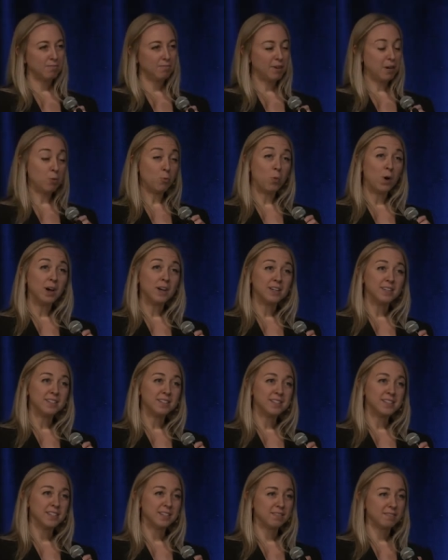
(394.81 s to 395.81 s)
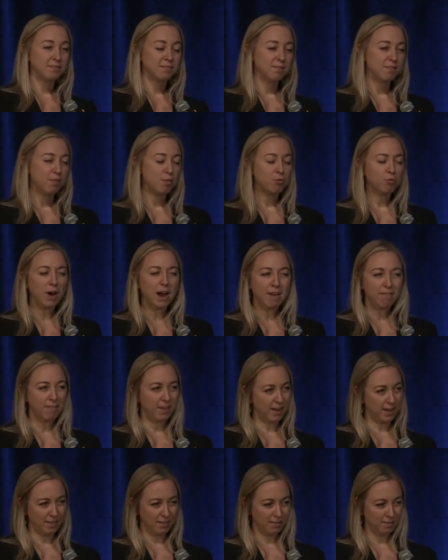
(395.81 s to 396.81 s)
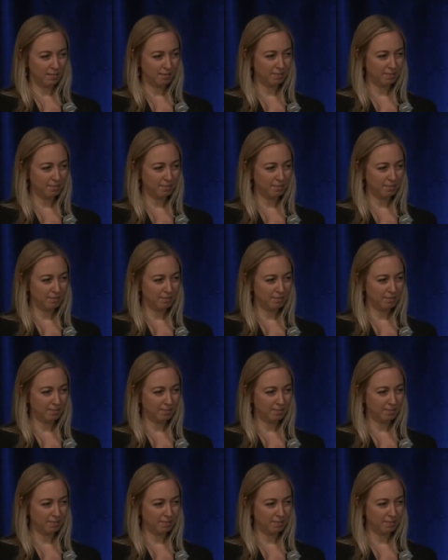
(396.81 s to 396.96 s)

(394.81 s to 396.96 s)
it was thriving